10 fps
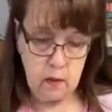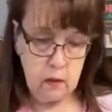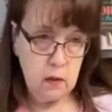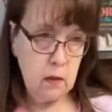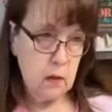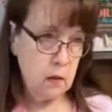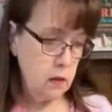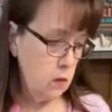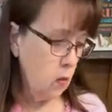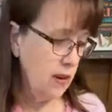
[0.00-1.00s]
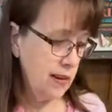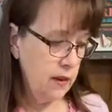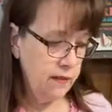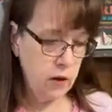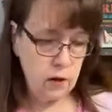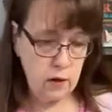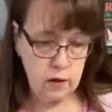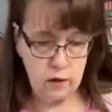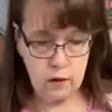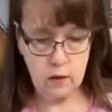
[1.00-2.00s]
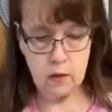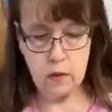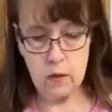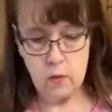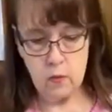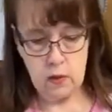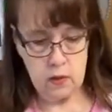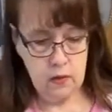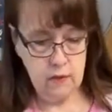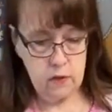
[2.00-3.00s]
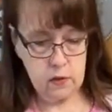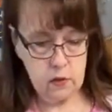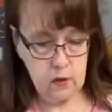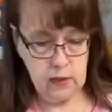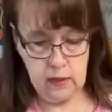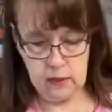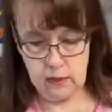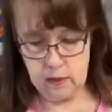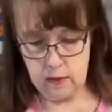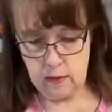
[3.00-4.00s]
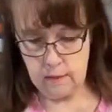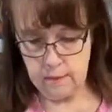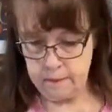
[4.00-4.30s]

Whatever. Whatever. Whatever. So let's see. Whatever